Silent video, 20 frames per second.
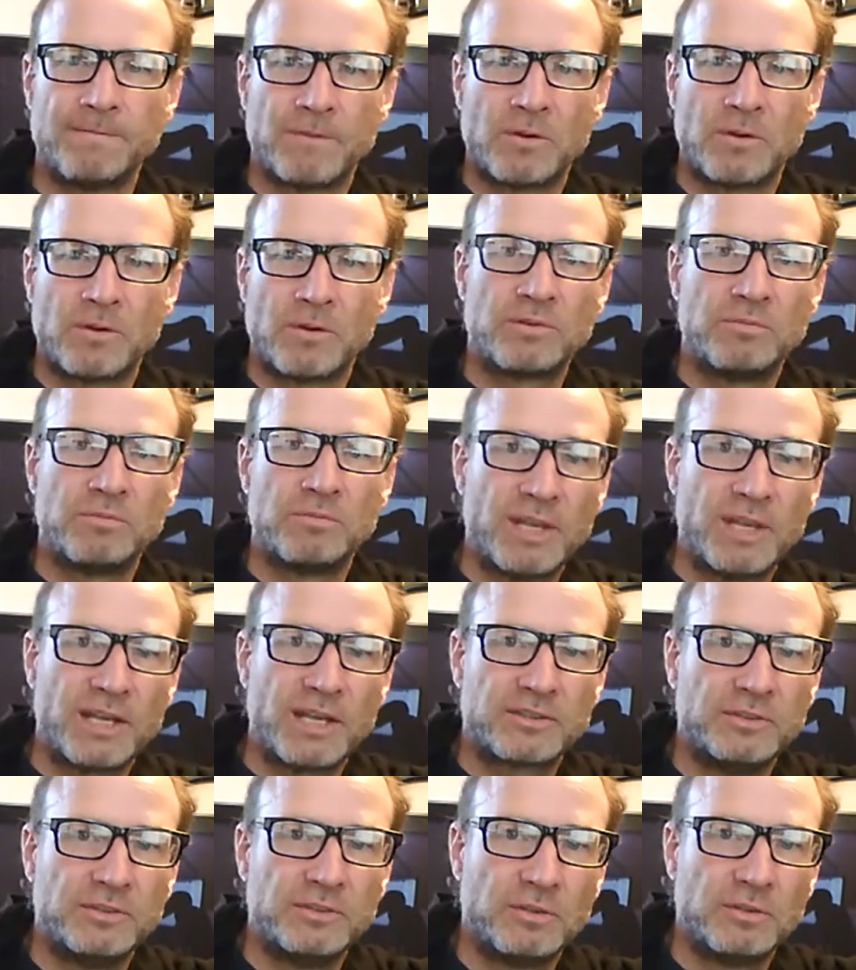Or you may
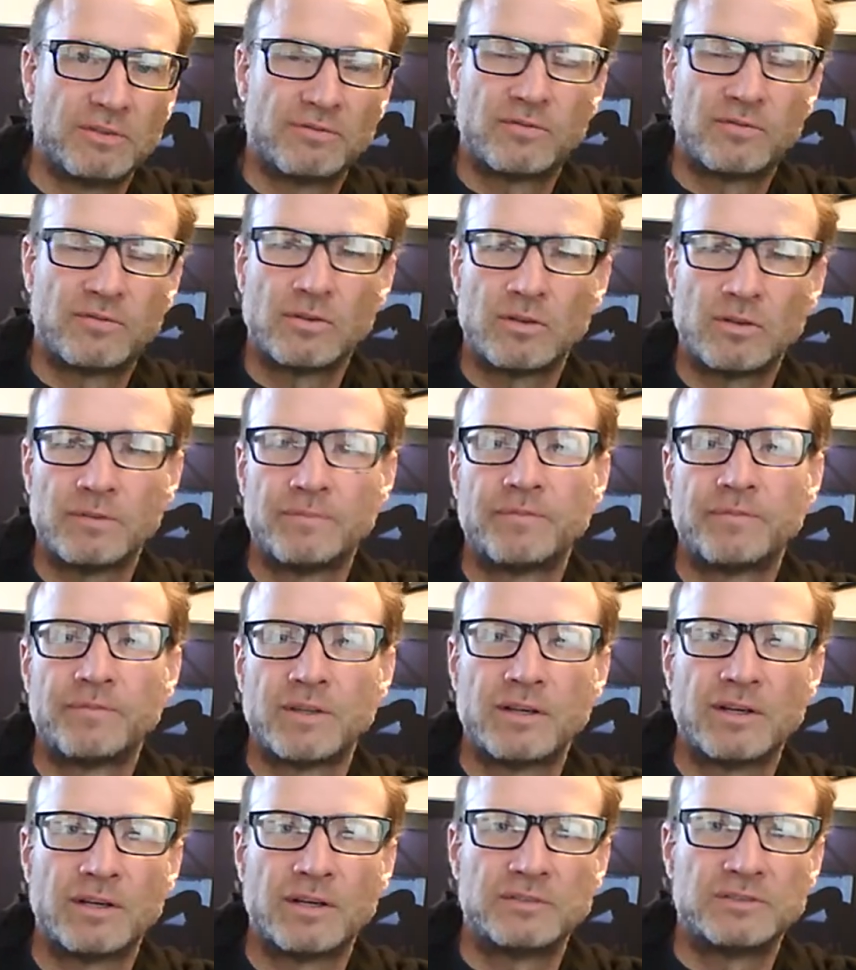actually do a full
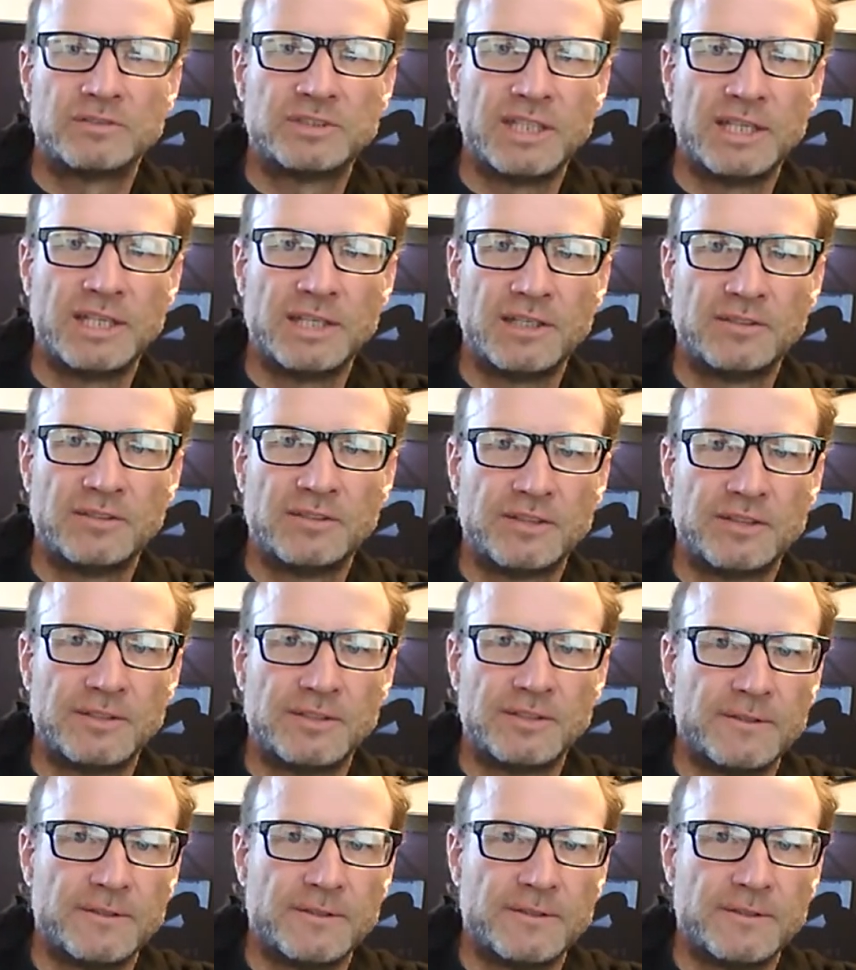change